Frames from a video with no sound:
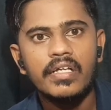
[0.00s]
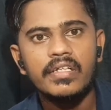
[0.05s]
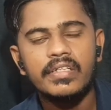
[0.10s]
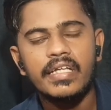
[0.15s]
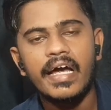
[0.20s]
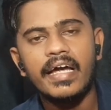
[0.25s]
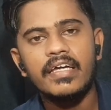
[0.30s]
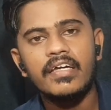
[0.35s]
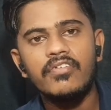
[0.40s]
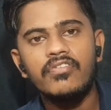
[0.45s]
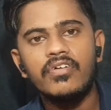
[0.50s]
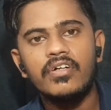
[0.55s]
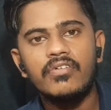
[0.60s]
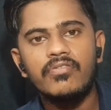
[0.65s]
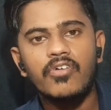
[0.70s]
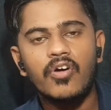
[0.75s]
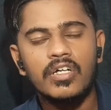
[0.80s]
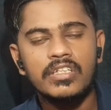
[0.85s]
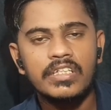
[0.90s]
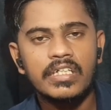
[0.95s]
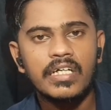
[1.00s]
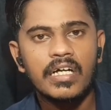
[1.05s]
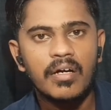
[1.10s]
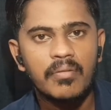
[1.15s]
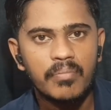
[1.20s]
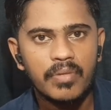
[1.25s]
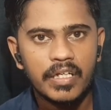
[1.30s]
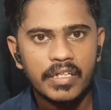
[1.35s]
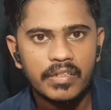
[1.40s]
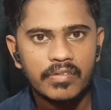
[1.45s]
Thank you for watching
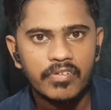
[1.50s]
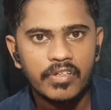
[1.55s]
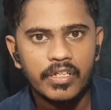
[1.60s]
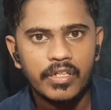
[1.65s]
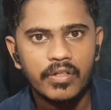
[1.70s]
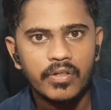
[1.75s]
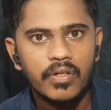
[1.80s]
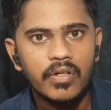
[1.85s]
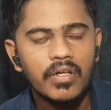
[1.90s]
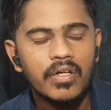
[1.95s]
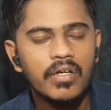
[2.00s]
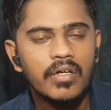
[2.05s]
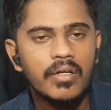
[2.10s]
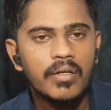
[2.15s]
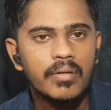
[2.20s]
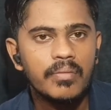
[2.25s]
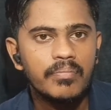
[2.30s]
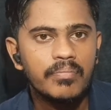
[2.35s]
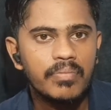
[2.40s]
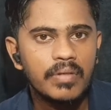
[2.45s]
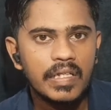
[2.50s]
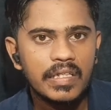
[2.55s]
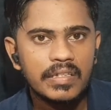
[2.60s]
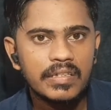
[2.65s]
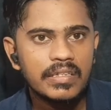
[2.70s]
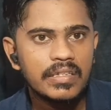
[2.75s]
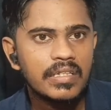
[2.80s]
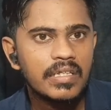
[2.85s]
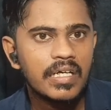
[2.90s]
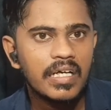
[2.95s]
complete video.
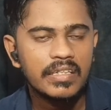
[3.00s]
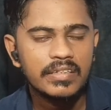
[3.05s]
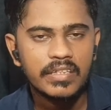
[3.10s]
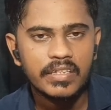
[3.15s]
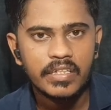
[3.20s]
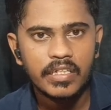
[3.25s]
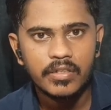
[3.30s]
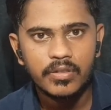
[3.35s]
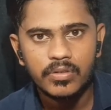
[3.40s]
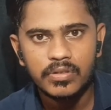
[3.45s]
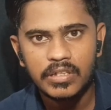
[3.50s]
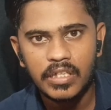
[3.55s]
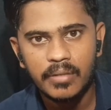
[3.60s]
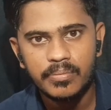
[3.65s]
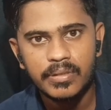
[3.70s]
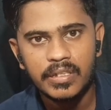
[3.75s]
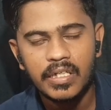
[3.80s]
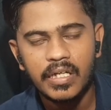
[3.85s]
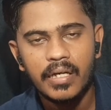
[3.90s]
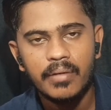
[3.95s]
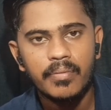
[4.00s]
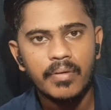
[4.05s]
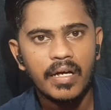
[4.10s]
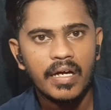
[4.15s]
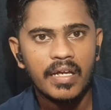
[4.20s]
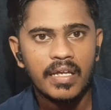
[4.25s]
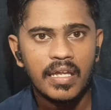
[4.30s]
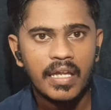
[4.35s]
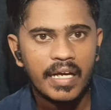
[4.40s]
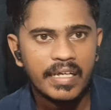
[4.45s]
Please consider to subscribe
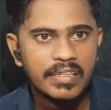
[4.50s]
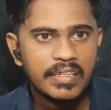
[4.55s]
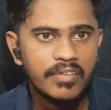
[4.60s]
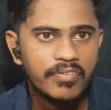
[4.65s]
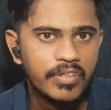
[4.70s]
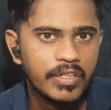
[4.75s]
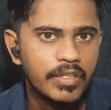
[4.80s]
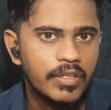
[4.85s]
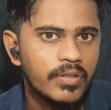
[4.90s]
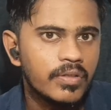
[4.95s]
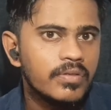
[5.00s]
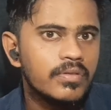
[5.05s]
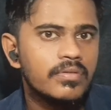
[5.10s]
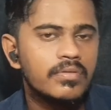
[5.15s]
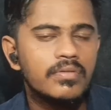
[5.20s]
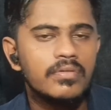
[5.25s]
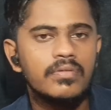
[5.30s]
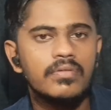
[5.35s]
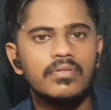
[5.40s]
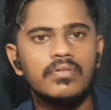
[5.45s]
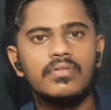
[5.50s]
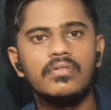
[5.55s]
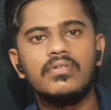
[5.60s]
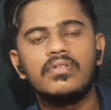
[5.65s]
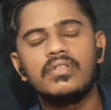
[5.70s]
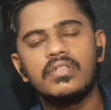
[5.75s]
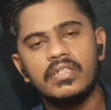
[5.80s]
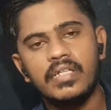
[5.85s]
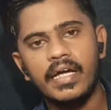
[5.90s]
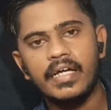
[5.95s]
and like the video.
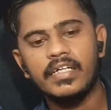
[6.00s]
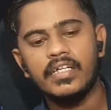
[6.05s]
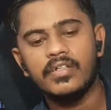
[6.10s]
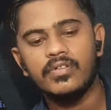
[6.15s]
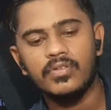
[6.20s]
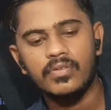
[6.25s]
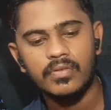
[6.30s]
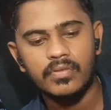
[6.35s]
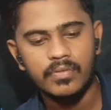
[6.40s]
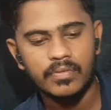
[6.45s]
Thank you.